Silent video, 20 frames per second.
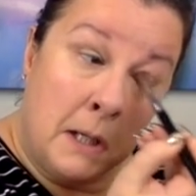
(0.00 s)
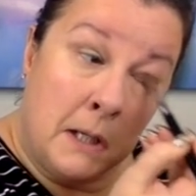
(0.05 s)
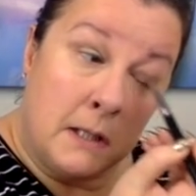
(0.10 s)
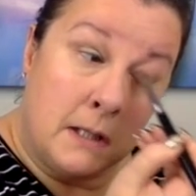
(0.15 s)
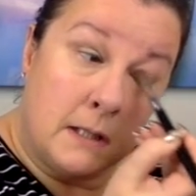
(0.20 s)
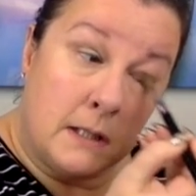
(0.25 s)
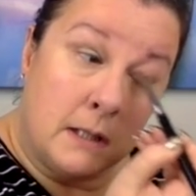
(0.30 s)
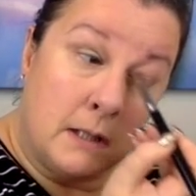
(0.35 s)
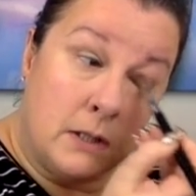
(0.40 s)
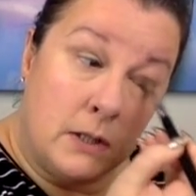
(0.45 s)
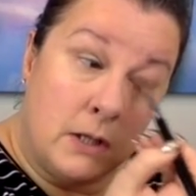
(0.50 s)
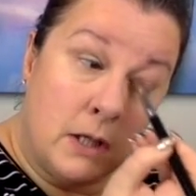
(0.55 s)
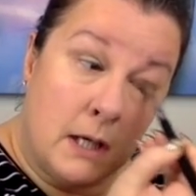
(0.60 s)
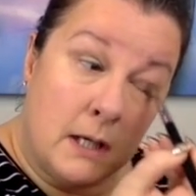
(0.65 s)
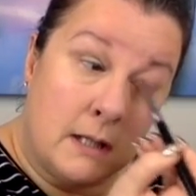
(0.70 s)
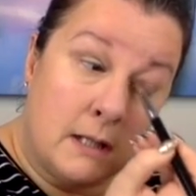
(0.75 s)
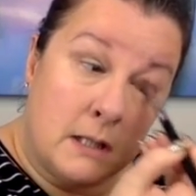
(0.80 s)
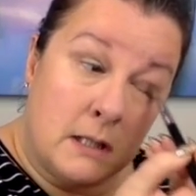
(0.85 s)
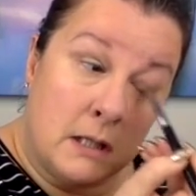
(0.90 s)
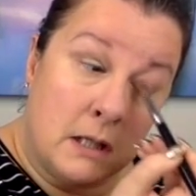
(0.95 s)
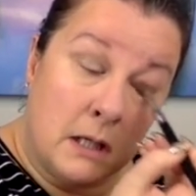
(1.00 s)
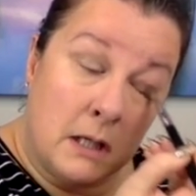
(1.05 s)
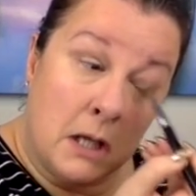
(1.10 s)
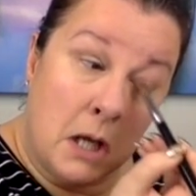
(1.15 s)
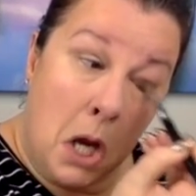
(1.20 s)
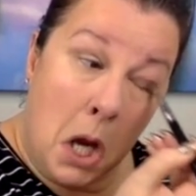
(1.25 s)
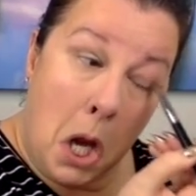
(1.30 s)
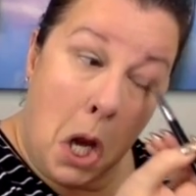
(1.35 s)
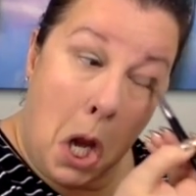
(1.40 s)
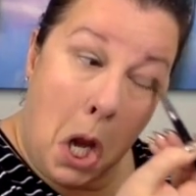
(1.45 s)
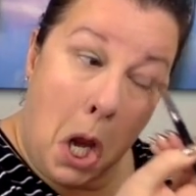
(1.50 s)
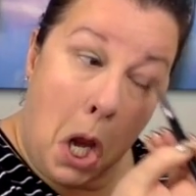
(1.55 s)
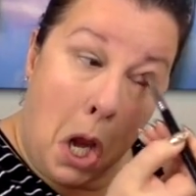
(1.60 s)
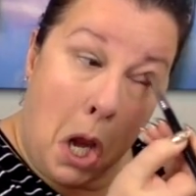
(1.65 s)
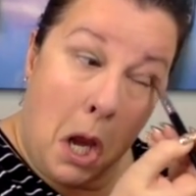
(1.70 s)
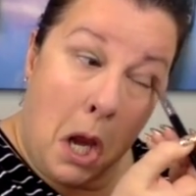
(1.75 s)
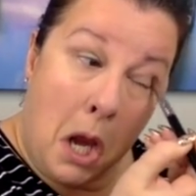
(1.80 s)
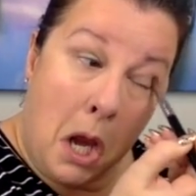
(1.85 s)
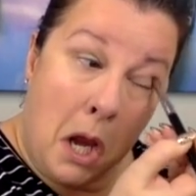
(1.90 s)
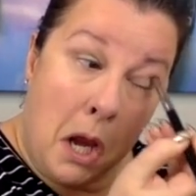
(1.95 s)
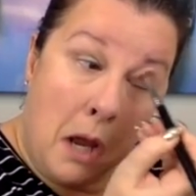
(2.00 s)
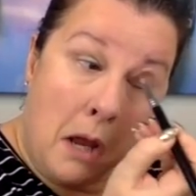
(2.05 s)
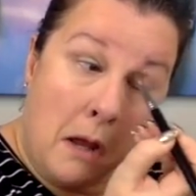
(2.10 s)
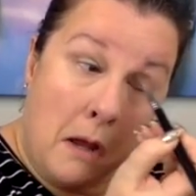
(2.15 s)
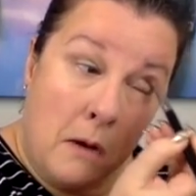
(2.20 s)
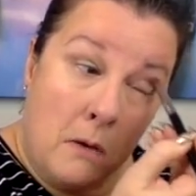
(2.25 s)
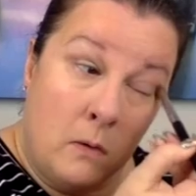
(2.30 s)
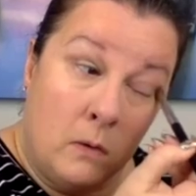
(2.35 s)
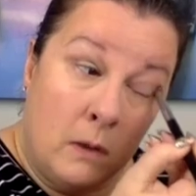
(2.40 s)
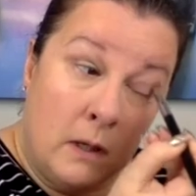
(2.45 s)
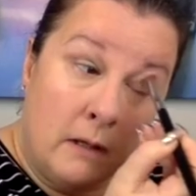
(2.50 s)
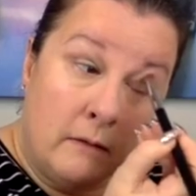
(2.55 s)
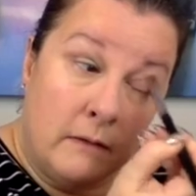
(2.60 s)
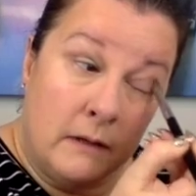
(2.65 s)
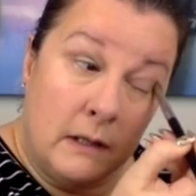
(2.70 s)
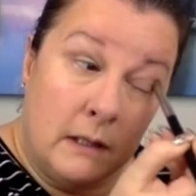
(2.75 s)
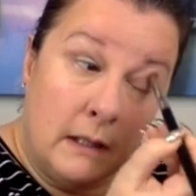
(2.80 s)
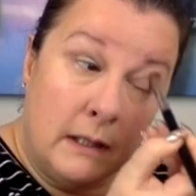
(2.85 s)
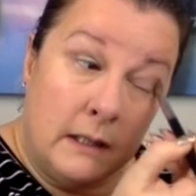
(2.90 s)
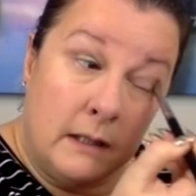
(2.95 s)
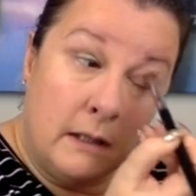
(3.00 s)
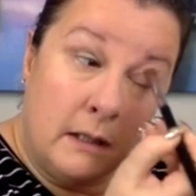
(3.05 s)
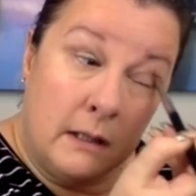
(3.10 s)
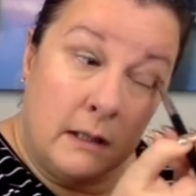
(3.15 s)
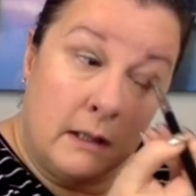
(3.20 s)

So just all over the lid.